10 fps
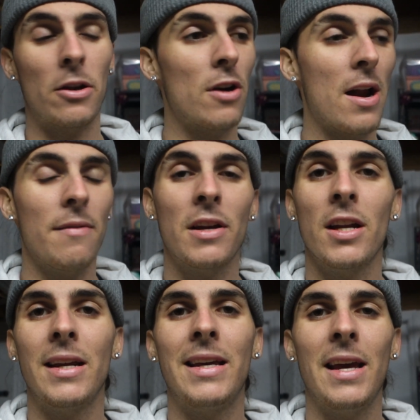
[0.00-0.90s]
They're not even going
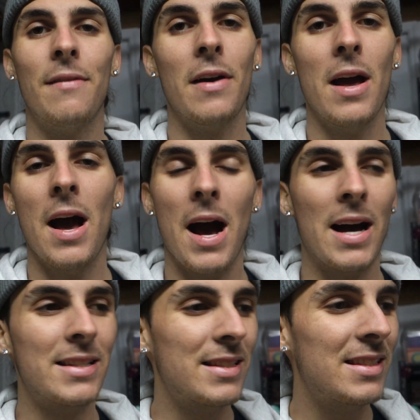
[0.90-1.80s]
to give
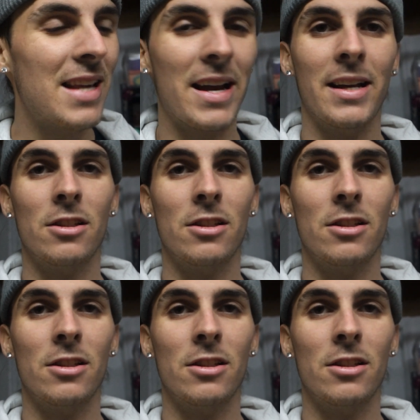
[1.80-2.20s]
a second.